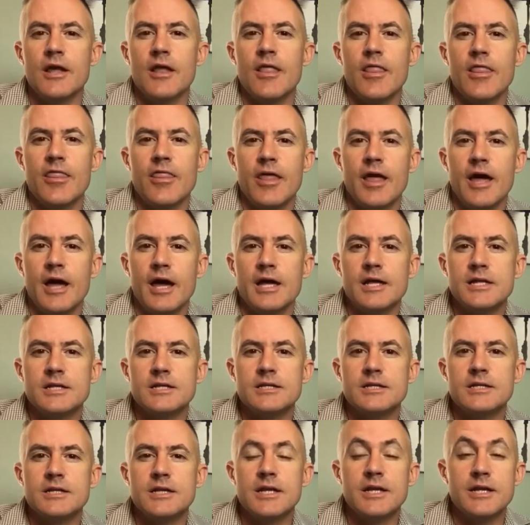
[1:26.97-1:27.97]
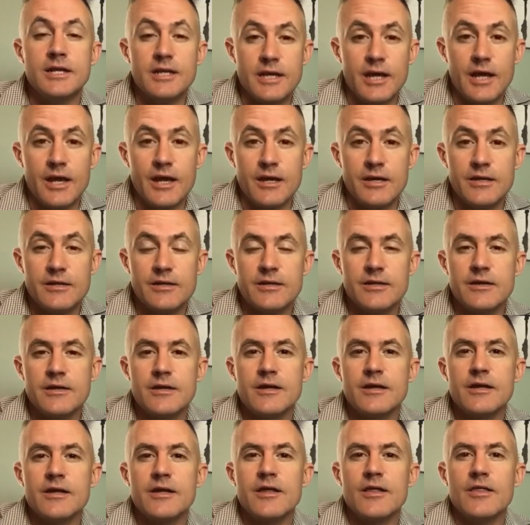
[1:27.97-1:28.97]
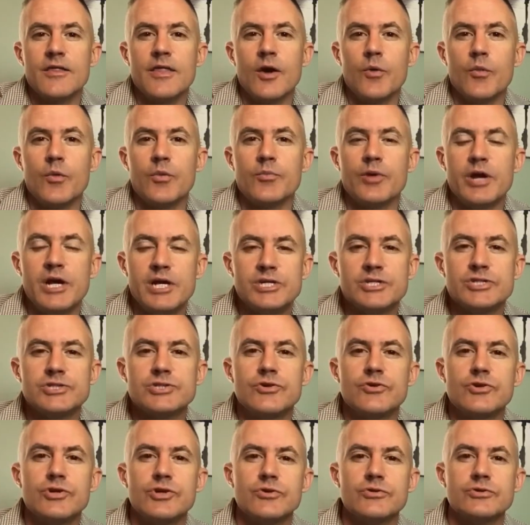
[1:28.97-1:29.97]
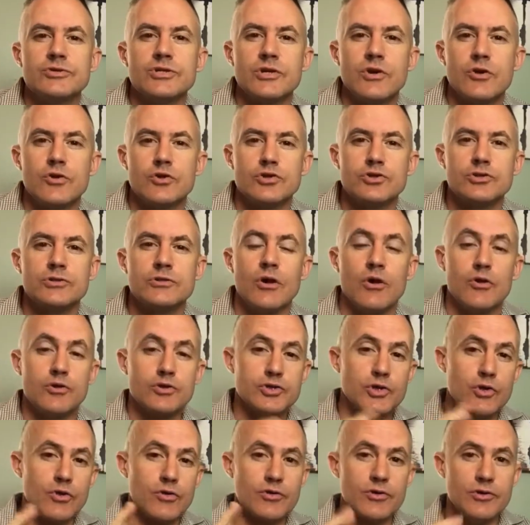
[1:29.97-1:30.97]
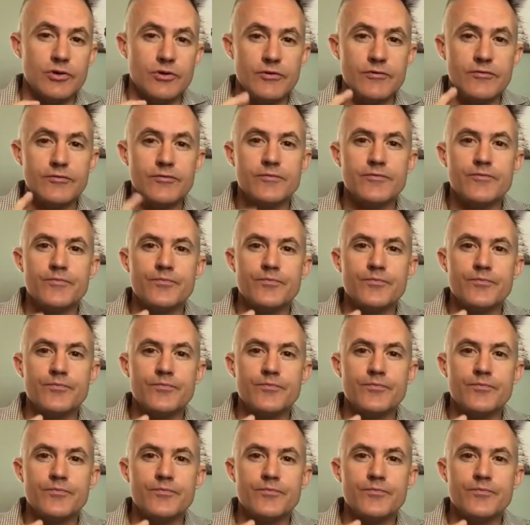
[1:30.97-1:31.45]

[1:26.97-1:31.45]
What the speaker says: that indicate that when patients are using alternative,